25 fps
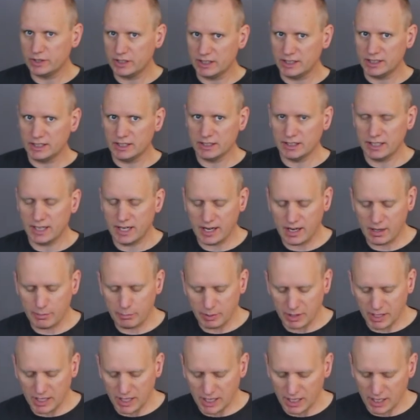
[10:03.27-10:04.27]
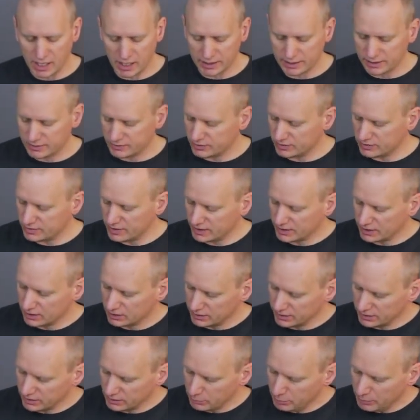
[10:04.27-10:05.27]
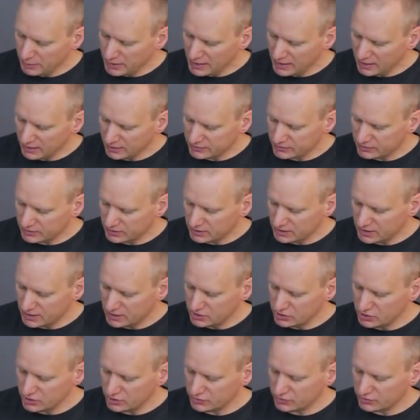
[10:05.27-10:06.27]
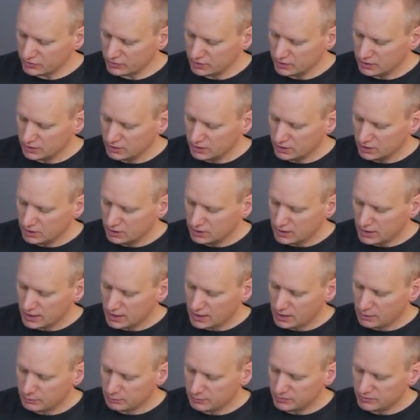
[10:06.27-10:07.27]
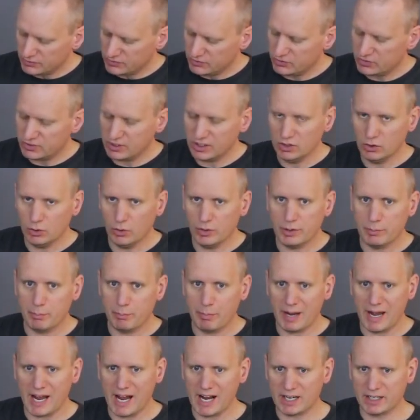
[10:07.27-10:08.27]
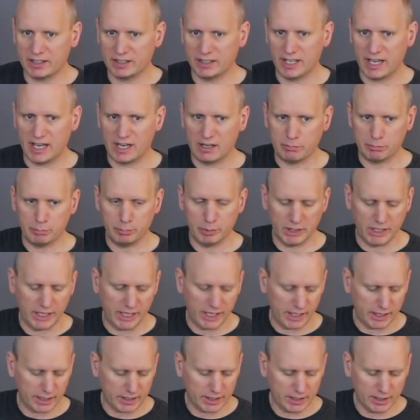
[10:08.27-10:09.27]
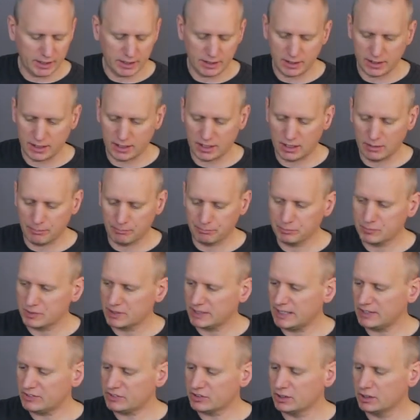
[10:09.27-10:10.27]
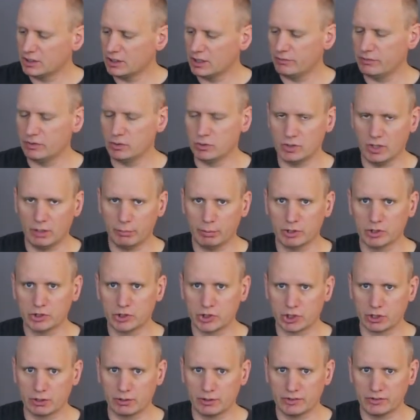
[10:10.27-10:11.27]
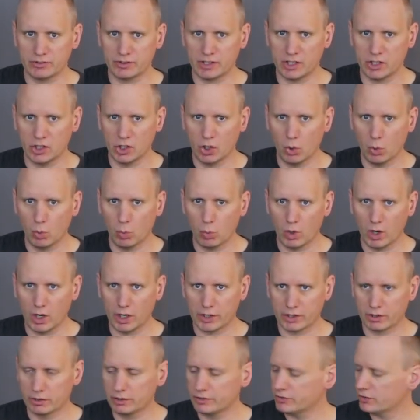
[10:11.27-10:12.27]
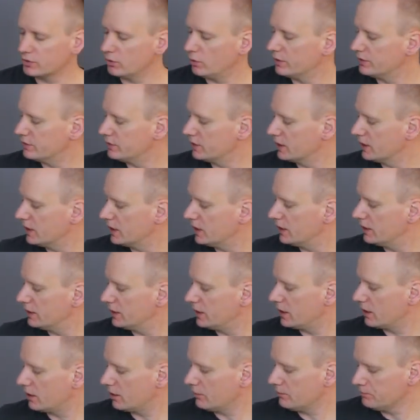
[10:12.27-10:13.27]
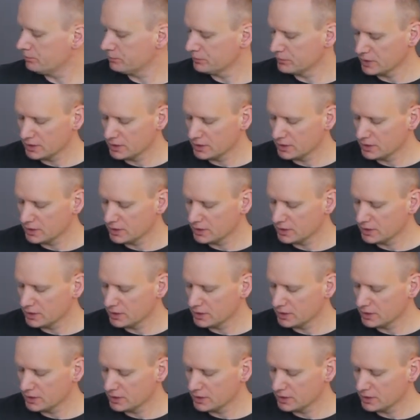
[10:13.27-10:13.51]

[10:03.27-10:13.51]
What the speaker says: the end cap on is to take a little epoxy and just seal the back of that blank. That's going to give you double assurance that no water is going to get in there.